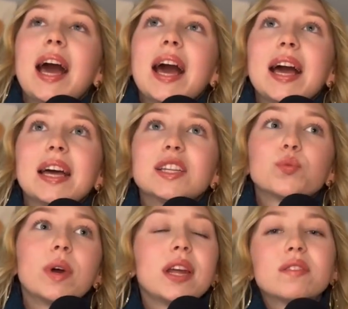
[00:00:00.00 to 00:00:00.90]
And
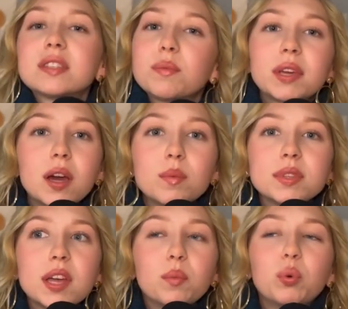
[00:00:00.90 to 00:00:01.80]
whenever something
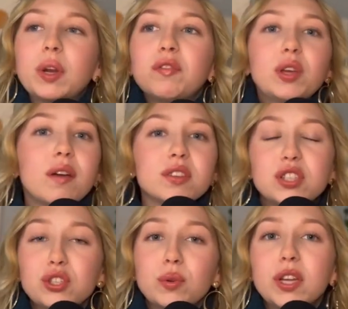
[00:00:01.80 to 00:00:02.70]
comes up, whenever you have a
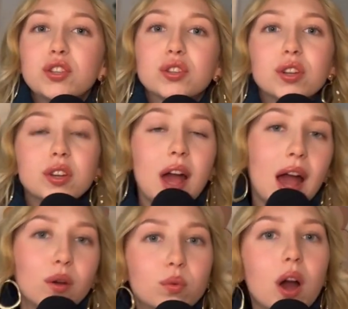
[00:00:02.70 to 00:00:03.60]
situation
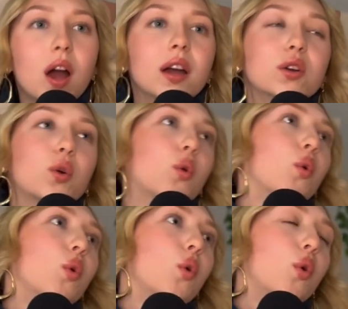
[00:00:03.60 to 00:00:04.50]
at work
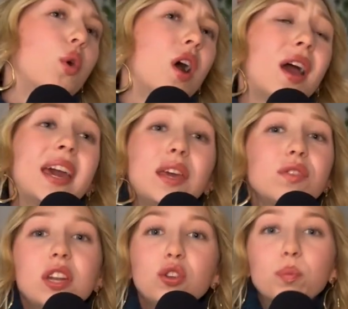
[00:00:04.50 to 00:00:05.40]
or
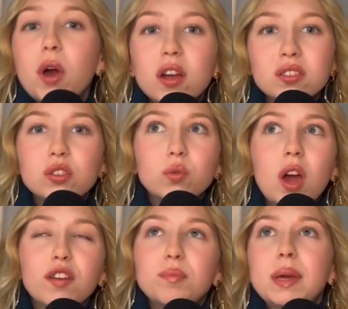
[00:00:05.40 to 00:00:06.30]
even in your personal
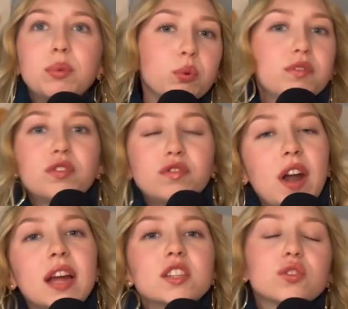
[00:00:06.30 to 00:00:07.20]
life, maybe with a
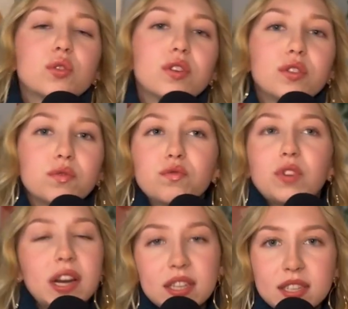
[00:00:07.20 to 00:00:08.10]
friend or a
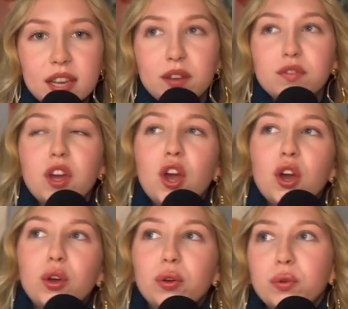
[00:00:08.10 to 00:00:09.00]
relative
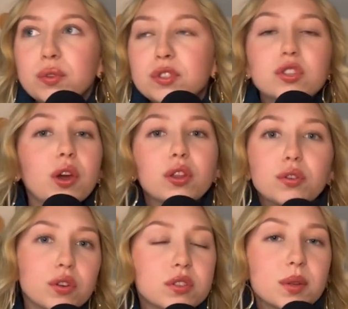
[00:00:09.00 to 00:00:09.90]
who's going
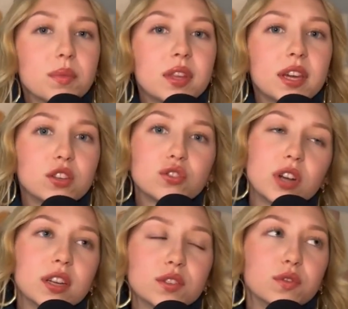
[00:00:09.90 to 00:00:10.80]
through something
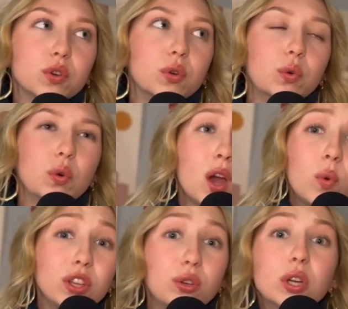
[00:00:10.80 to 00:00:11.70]
stressful
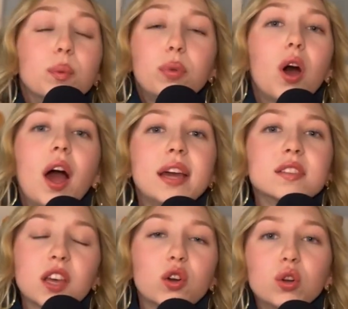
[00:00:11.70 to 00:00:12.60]
where you can apply
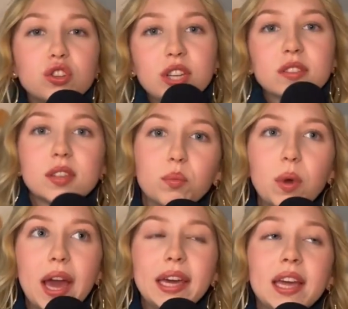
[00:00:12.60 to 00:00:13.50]
psychology in some
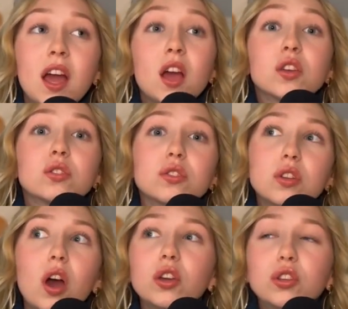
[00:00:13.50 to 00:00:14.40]
way,
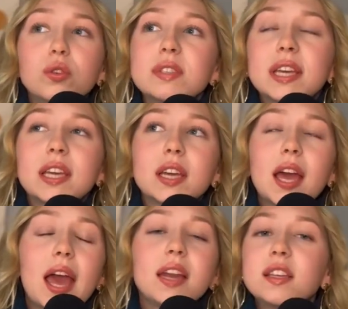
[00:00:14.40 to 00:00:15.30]
start using
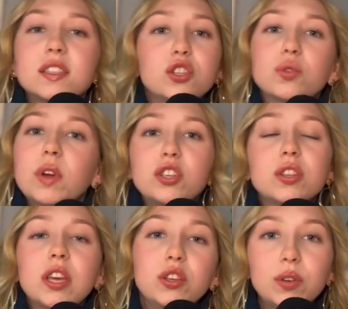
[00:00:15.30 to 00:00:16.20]
any
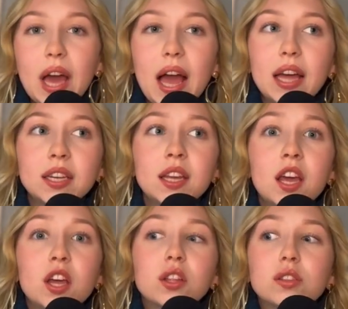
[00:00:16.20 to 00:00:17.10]
situation that you can
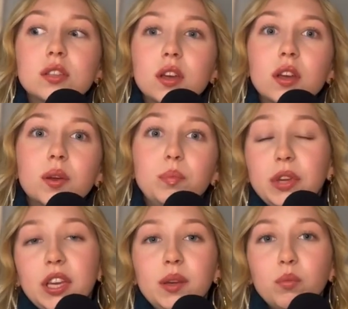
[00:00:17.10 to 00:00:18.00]
to
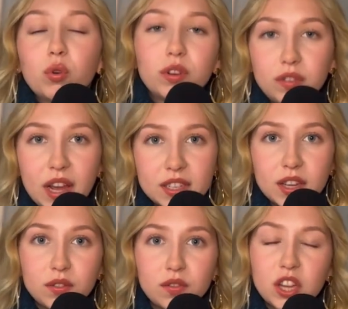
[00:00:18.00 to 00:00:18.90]
be more
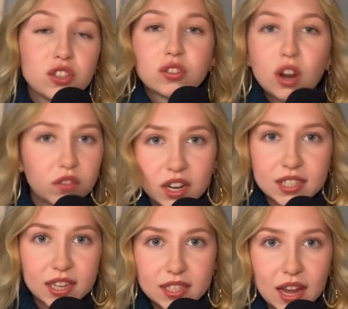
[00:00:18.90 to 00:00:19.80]
reflective and just start
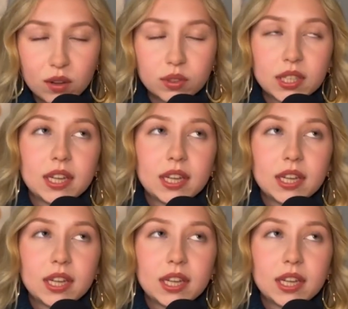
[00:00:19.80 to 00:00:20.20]
writing it down,